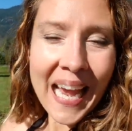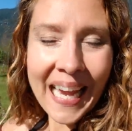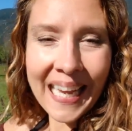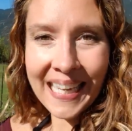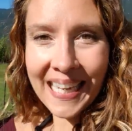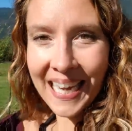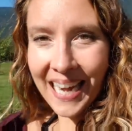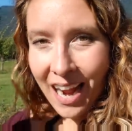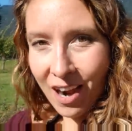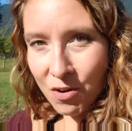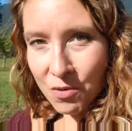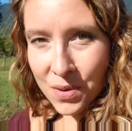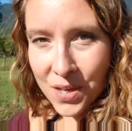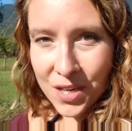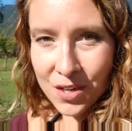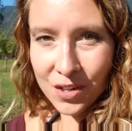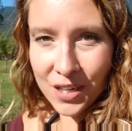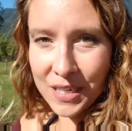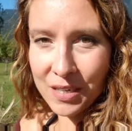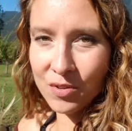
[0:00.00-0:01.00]
and get out
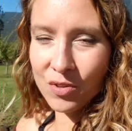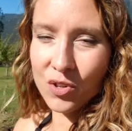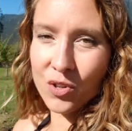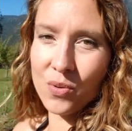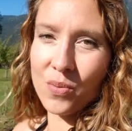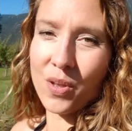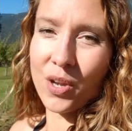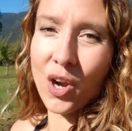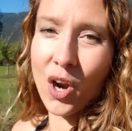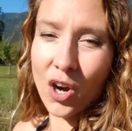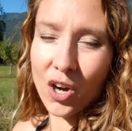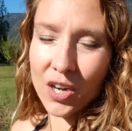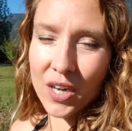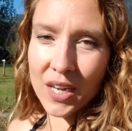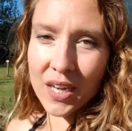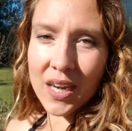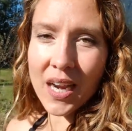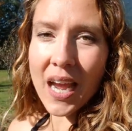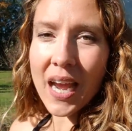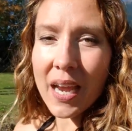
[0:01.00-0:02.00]
here into the
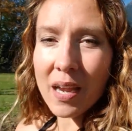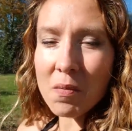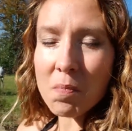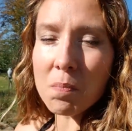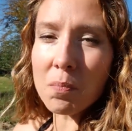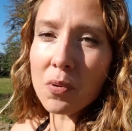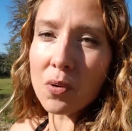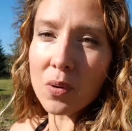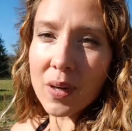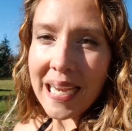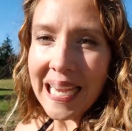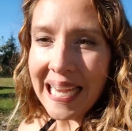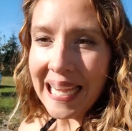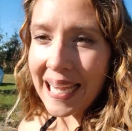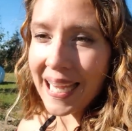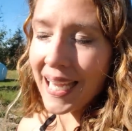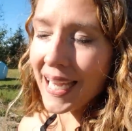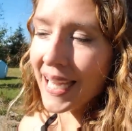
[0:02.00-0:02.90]
garden and bring